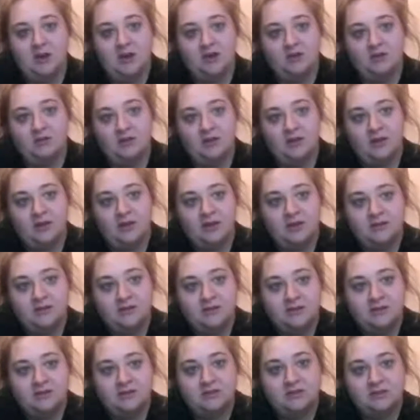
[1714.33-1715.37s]
I don't think it's
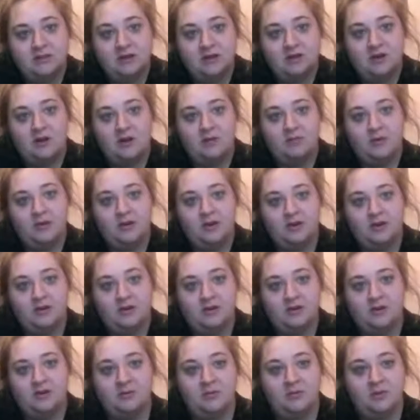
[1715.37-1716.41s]
this cannot be
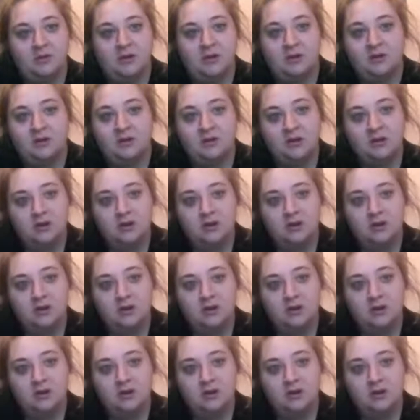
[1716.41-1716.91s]
determined.